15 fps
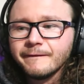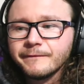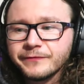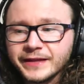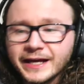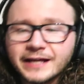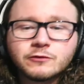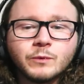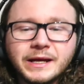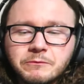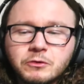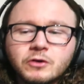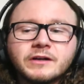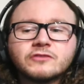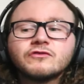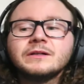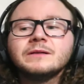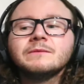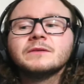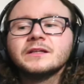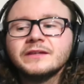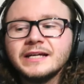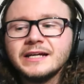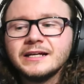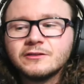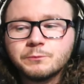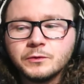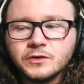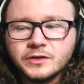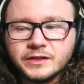that's way more extreme than this,
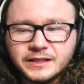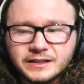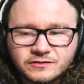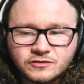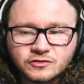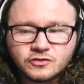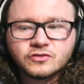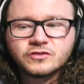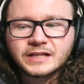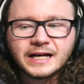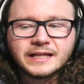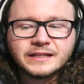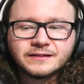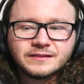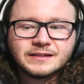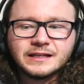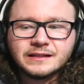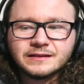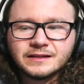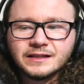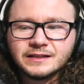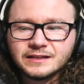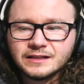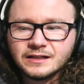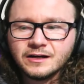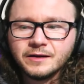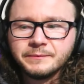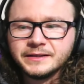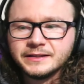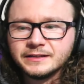but it's just kind of the same thing. You know what
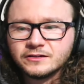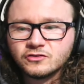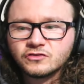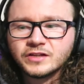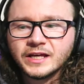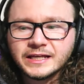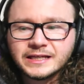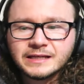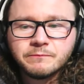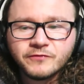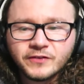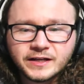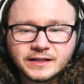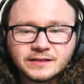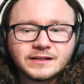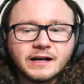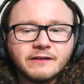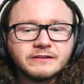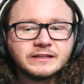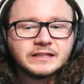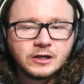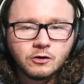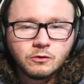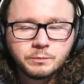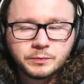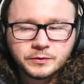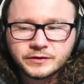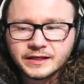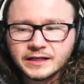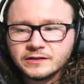I mean? Just taking things that are in the
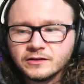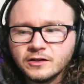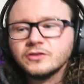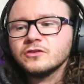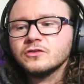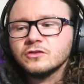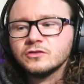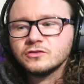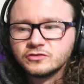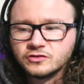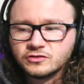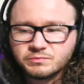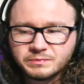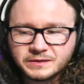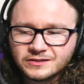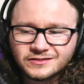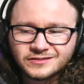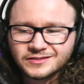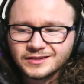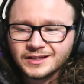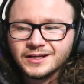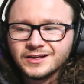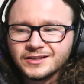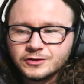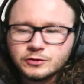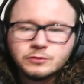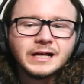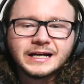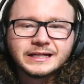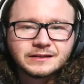open that are not yours just because you
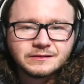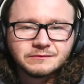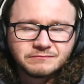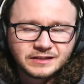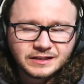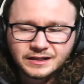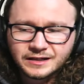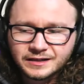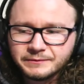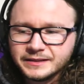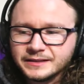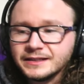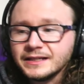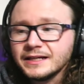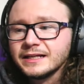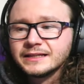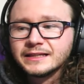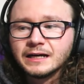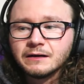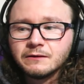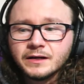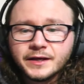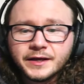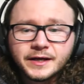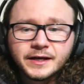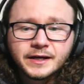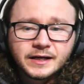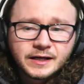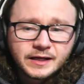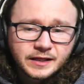like them. You know what I mean? Now,
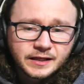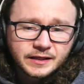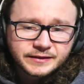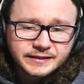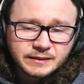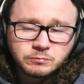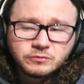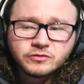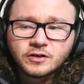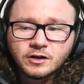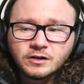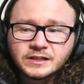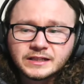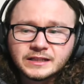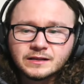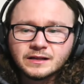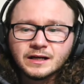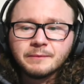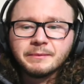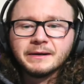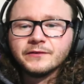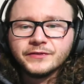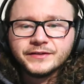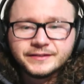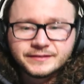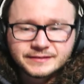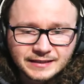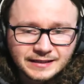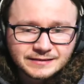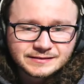they were talking about these
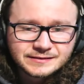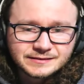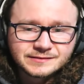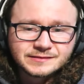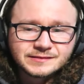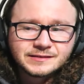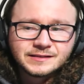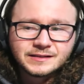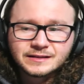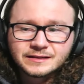glasses